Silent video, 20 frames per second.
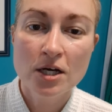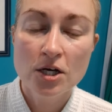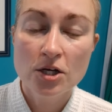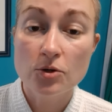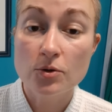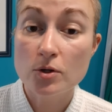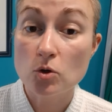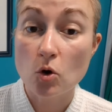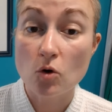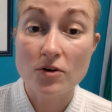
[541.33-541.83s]
You
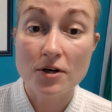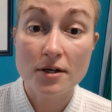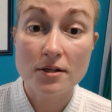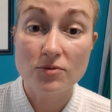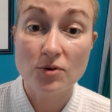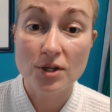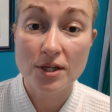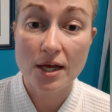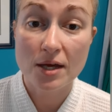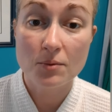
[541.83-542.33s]
can over
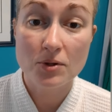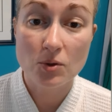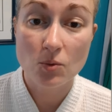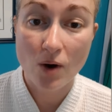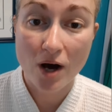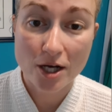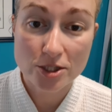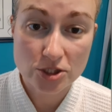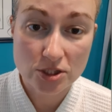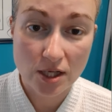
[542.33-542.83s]
exfoliate with a
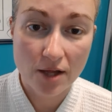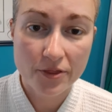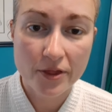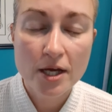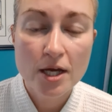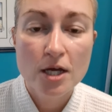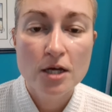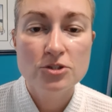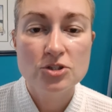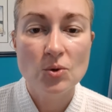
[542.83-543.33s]
washcloth.
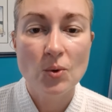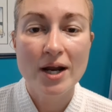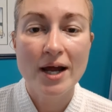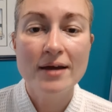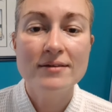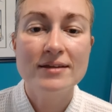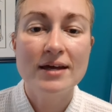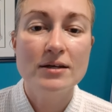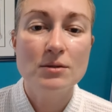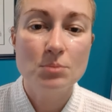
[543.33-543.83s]
So when I
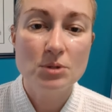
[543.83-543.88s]
say to